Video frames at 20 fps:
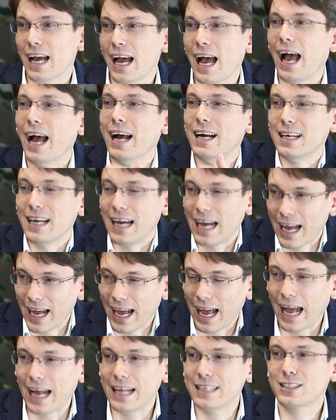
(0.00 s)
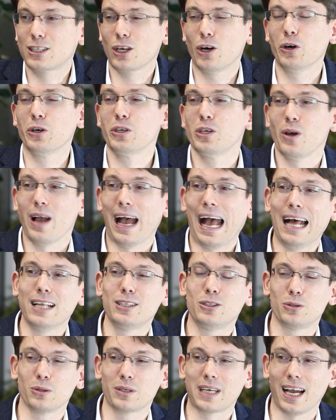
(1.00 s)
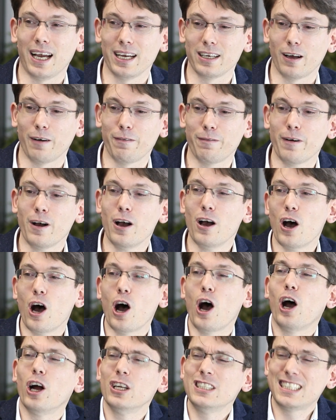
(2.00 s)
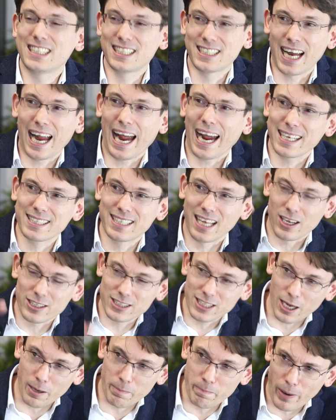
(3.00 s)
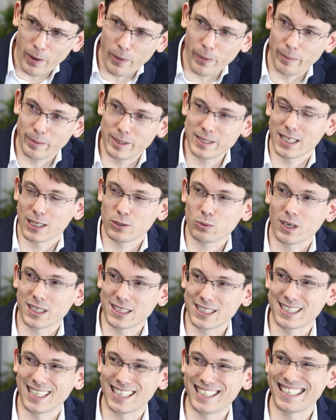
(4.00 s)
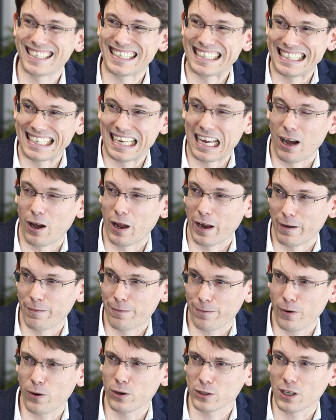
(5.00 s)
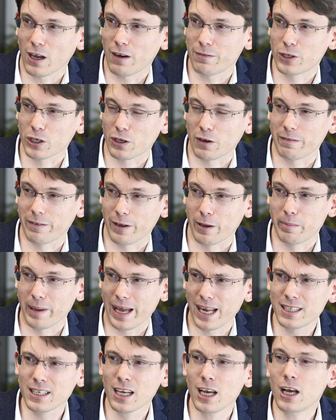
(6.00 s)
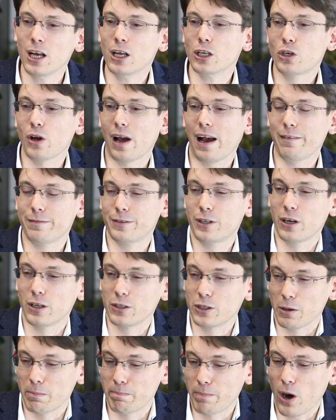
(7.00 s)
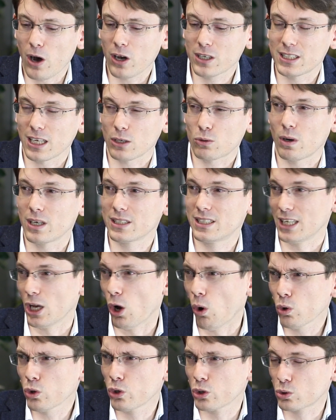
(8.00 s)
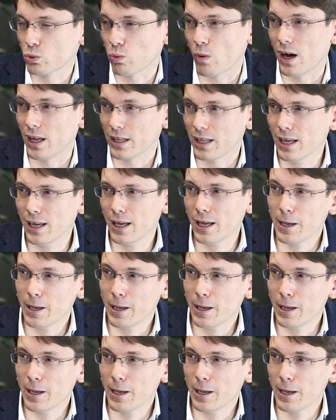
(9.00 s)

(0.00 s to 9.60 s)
And so you had to kind of unstack the entire pyramid that was sitting in front of the conveyor belt to have the box that was the oldest one